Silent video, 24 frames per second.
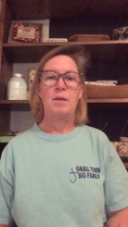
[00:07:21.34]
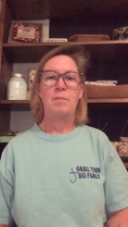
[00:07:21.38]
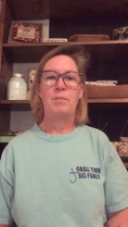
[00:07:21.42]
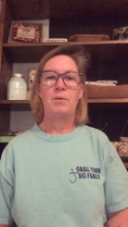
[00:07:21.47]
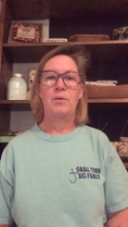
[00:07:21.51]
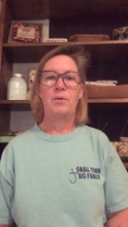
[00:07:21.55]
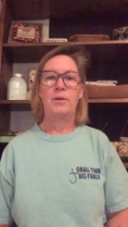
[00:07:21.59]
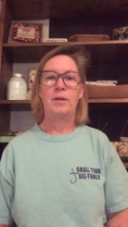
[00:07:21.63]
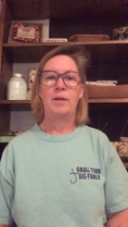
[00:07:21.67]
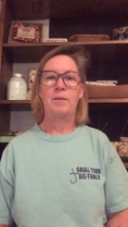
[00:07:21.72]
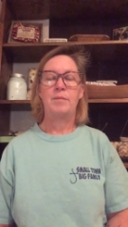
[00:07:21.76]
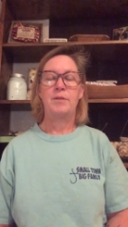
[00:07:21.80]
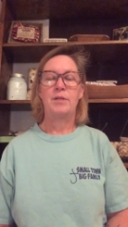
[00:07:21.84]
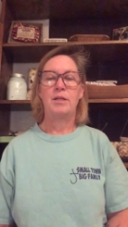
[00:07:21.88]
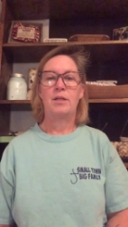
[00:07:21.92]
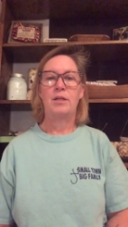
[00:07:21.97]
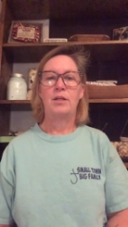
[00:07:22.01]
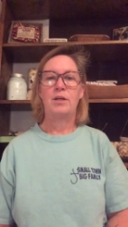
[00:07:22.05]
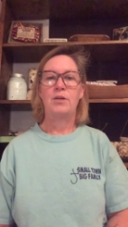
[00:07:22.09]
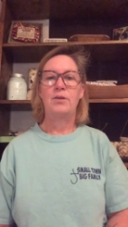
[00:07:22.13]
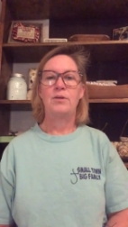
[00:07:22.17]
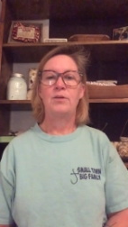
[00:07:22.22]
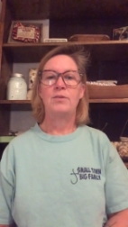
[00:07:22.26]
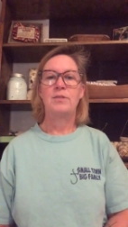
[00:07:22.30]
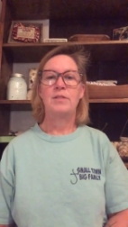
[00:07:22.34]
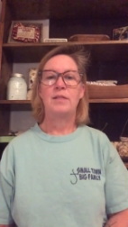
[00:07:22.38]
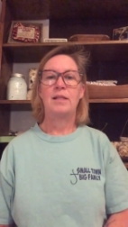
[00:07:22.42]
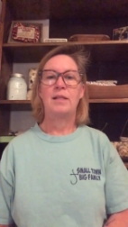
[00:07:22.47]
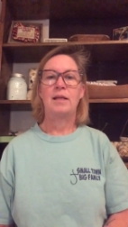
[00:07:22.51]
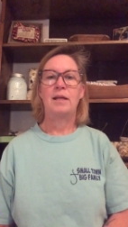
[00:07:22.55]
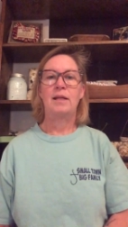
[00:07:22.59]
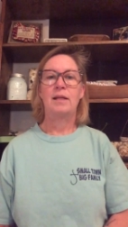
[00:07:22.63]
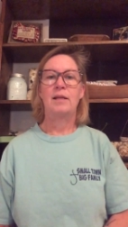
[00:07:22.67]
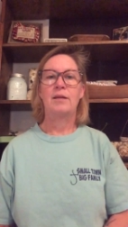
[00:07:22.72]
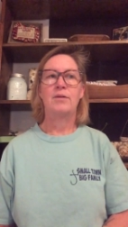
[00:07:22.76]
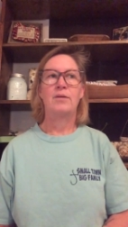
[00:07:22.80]
pulled up to Lowe's, and
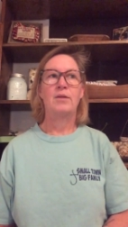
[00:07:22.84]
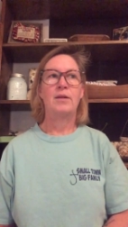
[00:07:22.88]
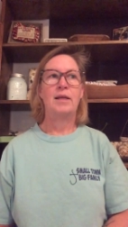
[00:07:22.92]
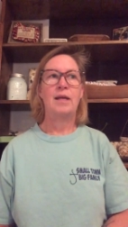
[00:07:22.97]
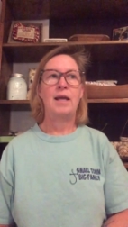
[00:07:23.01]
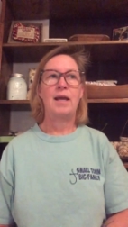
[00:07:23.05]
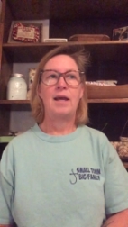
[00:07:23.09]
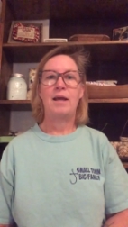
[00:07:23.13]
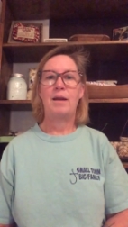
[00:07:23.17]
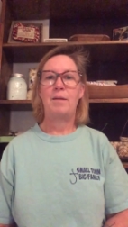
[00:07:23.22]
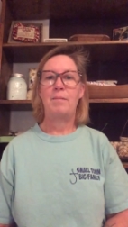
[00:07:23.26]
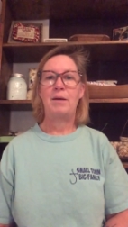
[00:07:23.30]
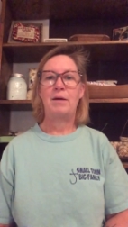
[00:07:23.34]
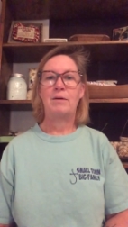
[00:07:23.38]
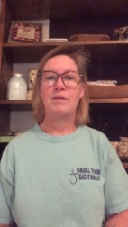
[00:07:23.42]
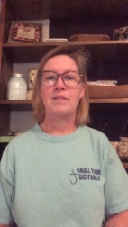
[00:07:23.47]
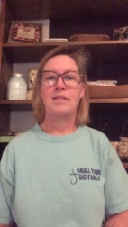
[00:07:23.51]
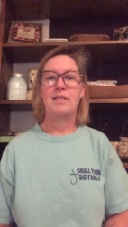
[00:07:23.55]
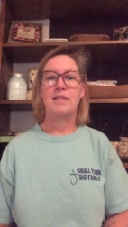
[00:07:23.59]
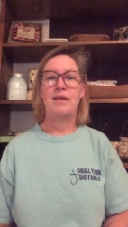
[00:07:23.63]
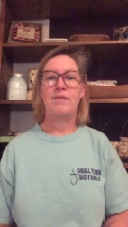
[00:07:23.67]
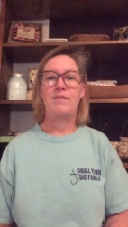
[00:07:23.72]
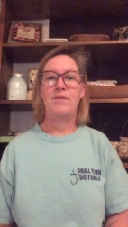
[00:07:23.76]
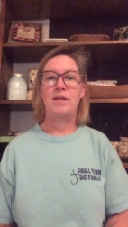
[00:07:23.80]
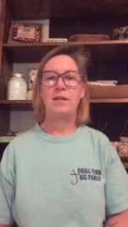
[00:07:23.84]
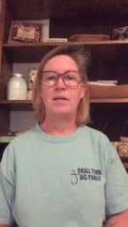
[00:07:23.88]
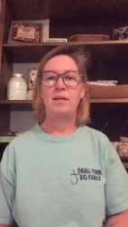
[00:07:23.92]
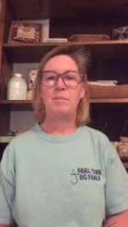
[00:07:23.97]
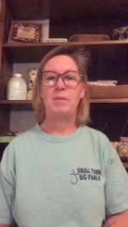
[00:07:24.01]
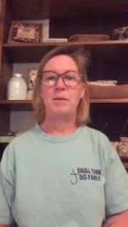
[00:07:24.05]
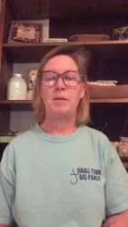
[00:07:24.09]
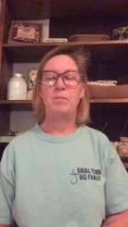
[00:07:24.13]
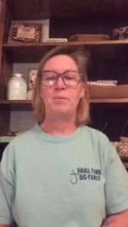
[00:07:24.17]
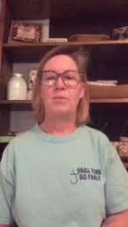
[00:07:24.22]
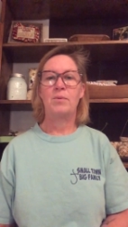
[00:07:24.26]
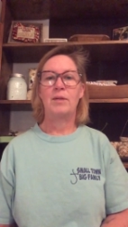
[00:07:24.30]
they literally had about 70
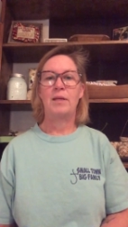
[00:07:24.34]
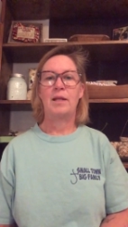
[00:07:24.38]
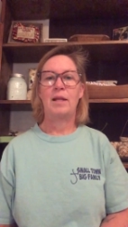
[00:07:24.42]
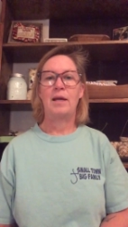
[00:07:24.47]
people in